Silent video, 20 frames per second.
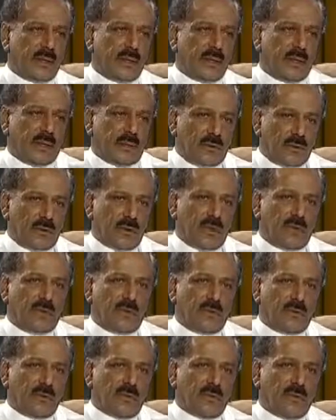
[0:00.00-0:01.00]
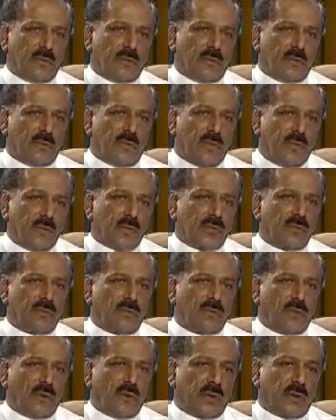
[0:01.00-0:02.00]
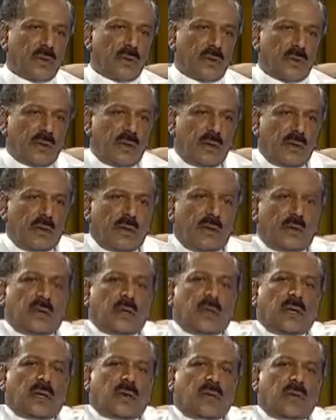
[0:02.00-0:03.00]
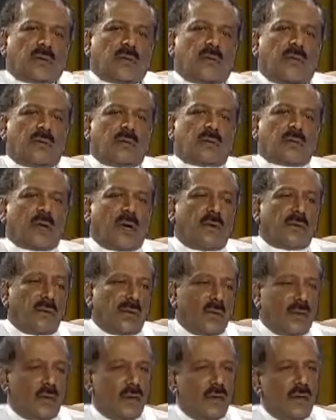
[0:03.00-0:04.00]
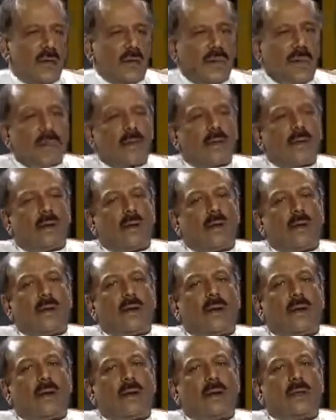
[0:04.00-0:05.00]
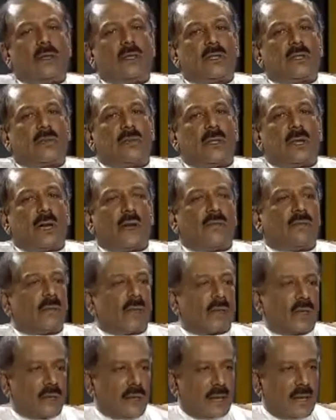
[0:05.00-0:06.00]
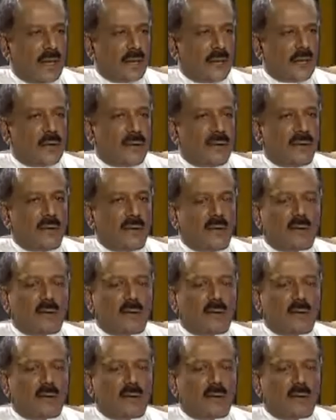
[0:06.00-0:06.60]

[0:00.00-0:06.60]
as you say, which is the most important, because they have suffered, which we have recognized,